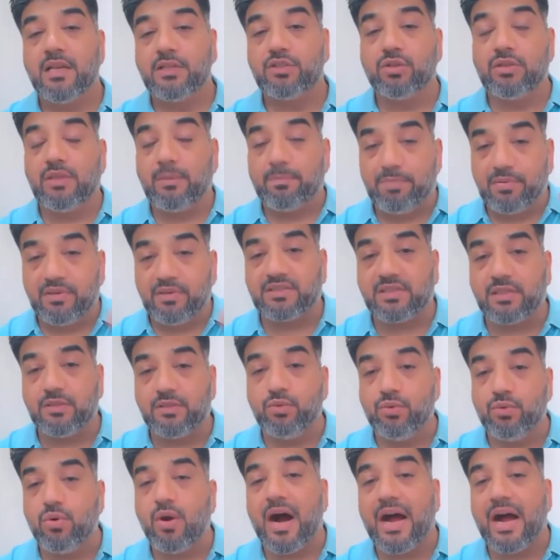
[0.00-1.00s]
so the person
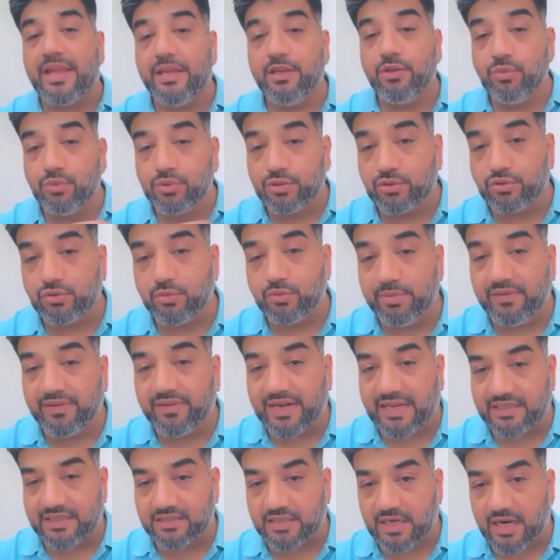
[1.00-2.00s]
who i used to be when
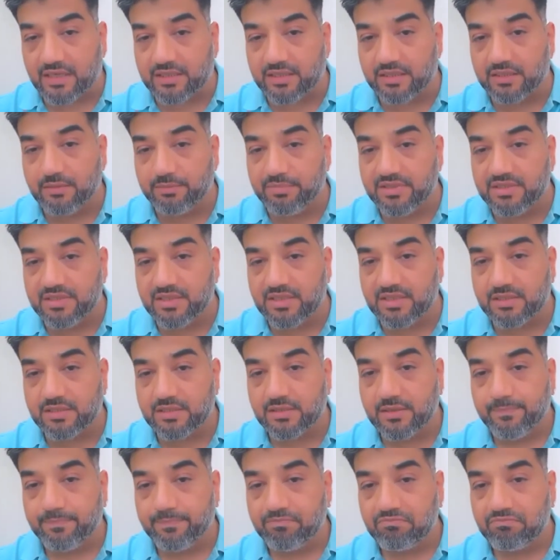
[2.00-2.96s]
i started the business